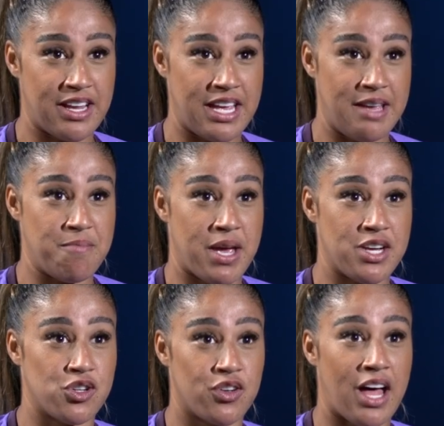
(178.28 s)
he made
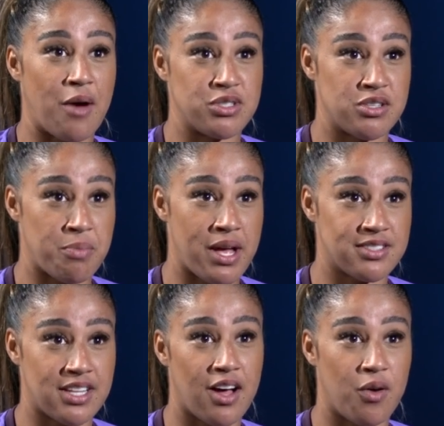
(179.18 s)
sure that I was the
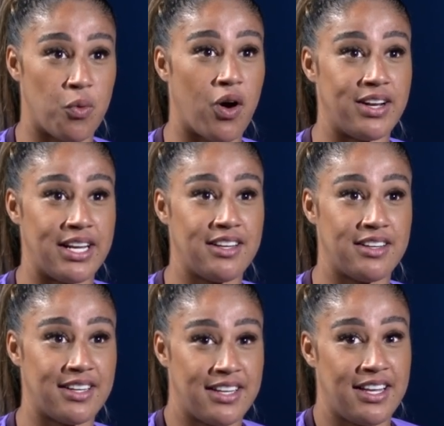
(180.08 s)
best at what I did,
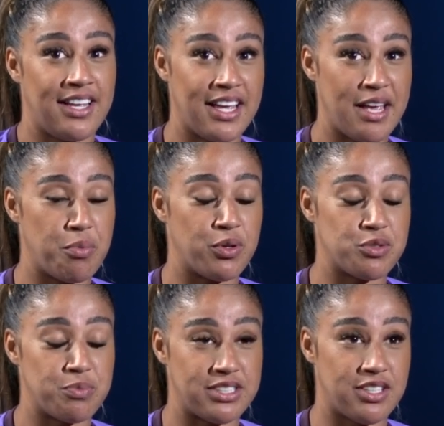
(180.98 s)
and he pushed
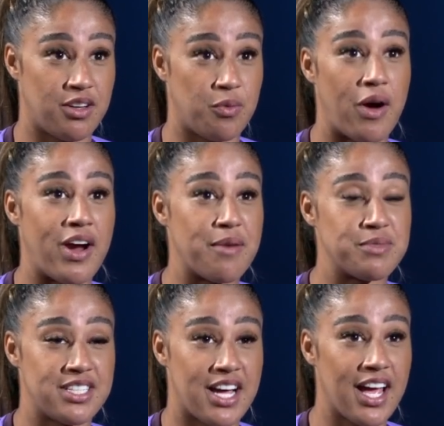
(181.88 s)
me to where I am
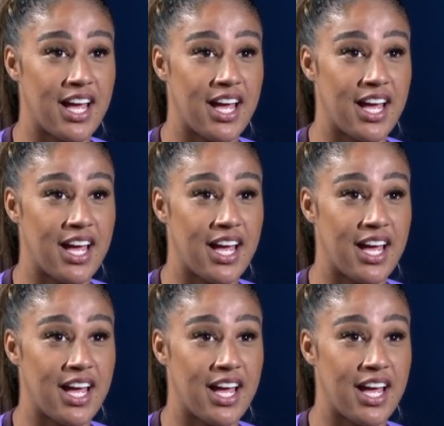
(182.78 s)
today.